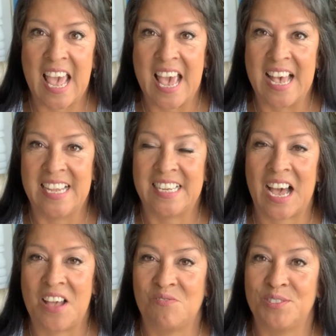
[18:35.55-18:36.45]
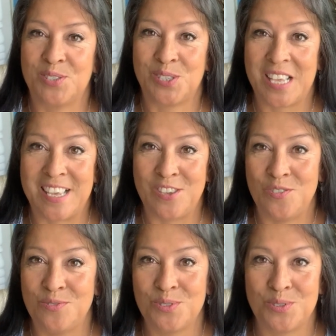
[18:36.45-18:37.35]
and I will see
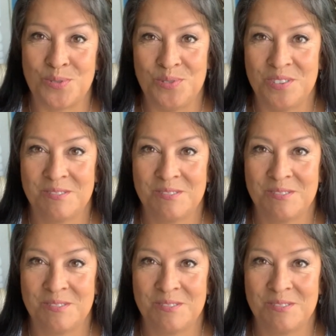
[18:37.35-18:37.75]
you soon.